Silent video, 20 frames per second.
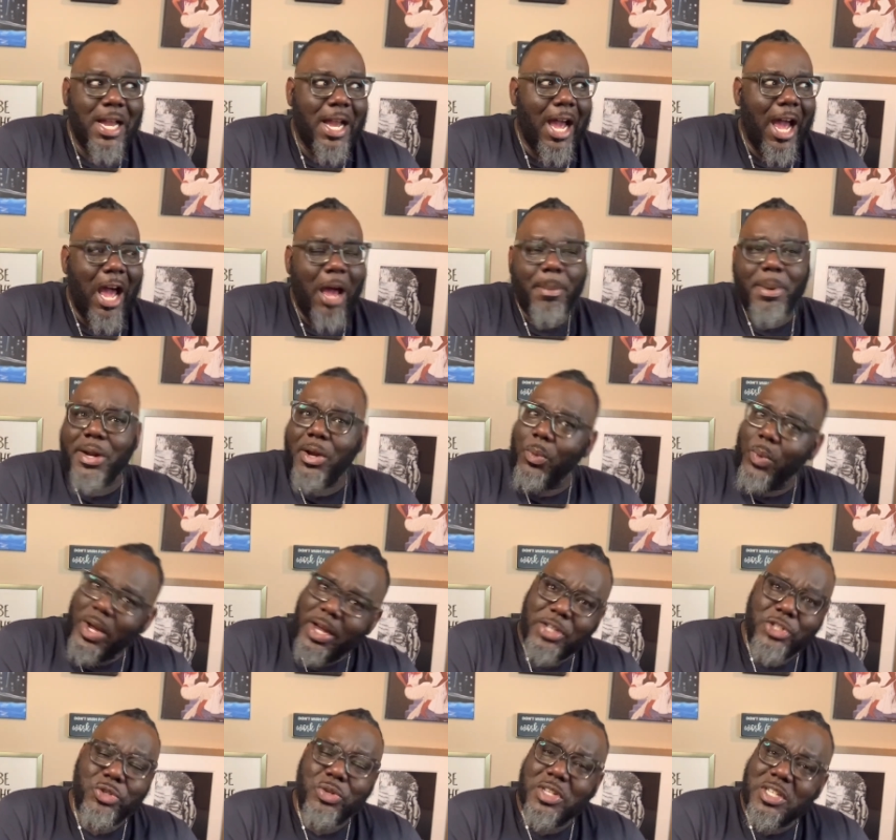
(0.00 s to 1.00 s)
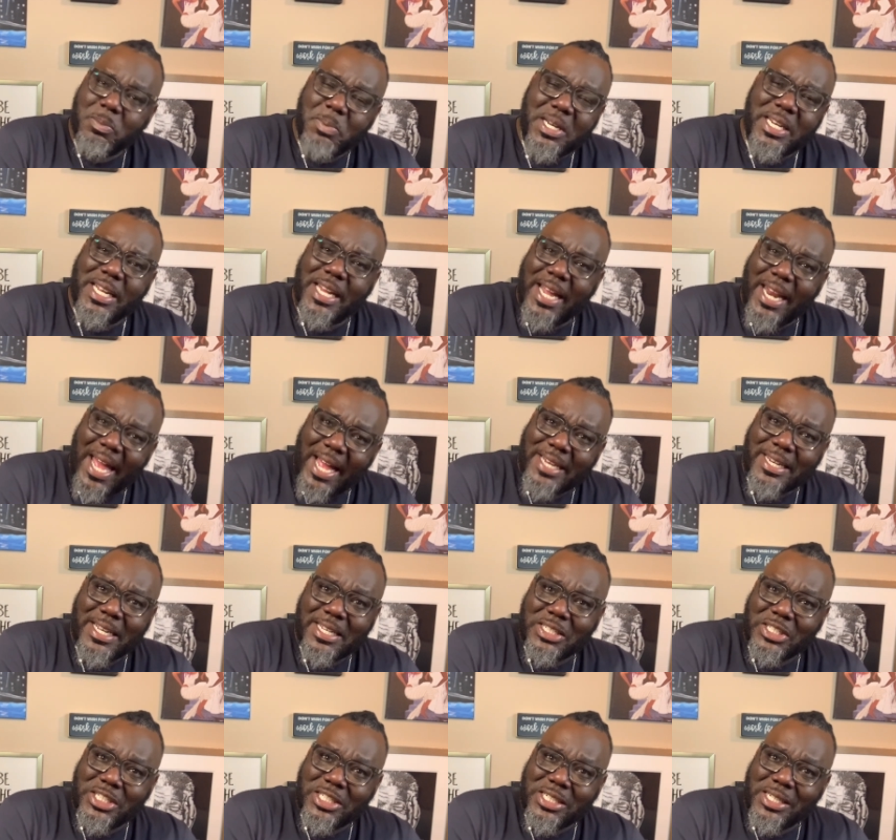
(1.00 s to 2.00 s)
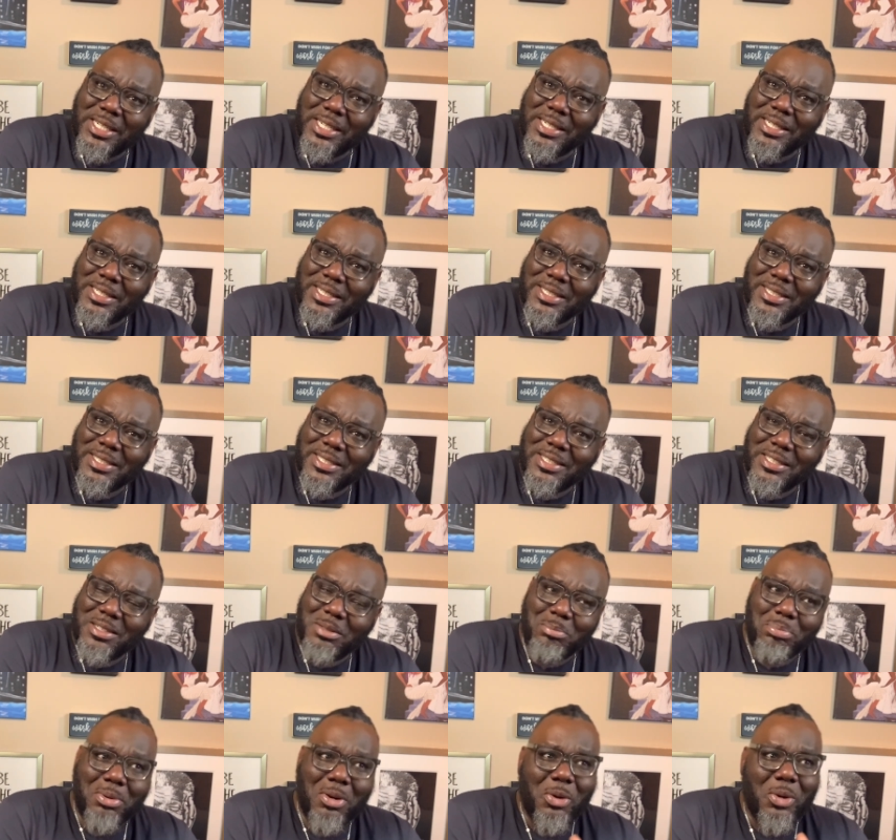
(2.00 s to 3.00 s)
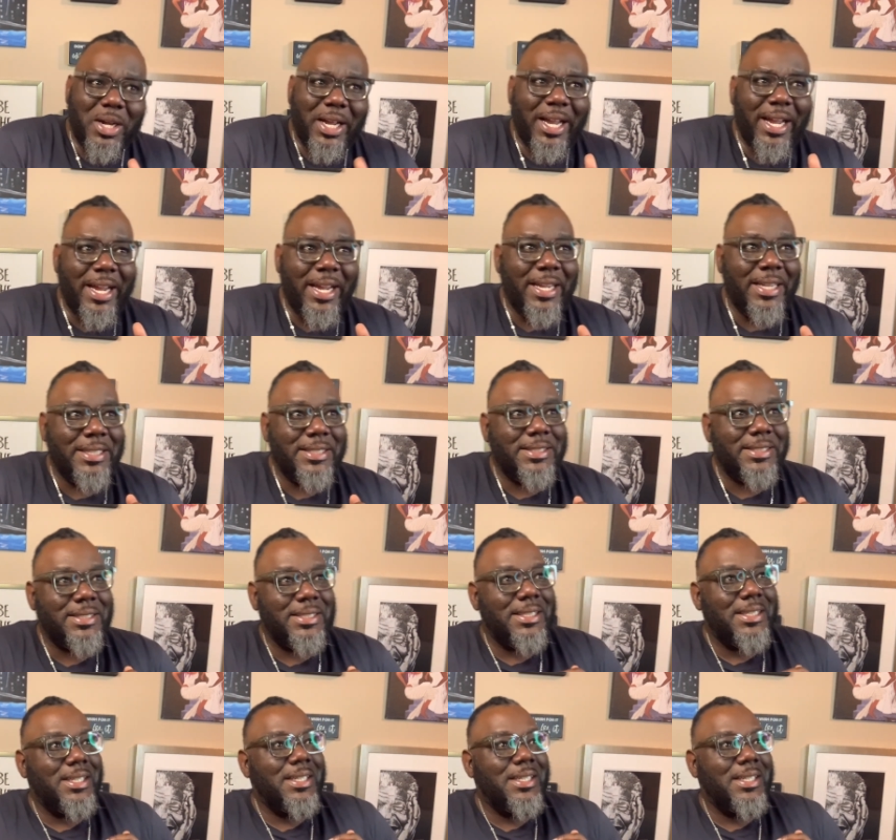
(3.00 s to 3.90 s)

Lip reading: How many wears you expect to get out that shit? Broke ass.